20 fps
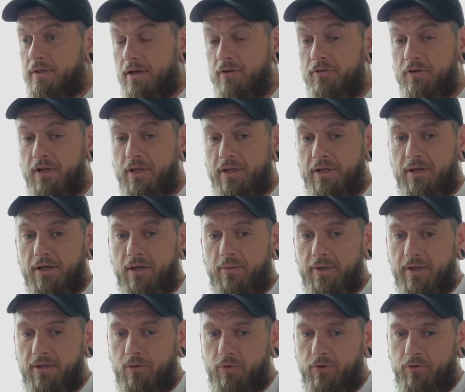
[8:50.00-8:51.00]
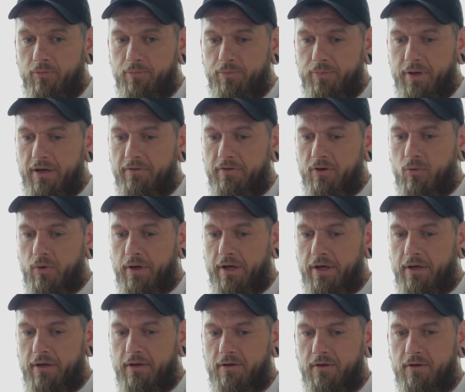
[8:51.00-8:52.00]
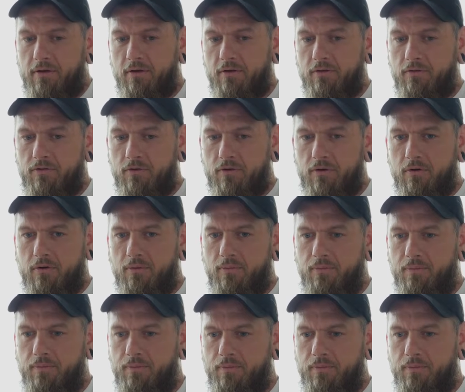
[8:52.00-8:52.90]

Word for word: Definitely. I mean, we're paving way for,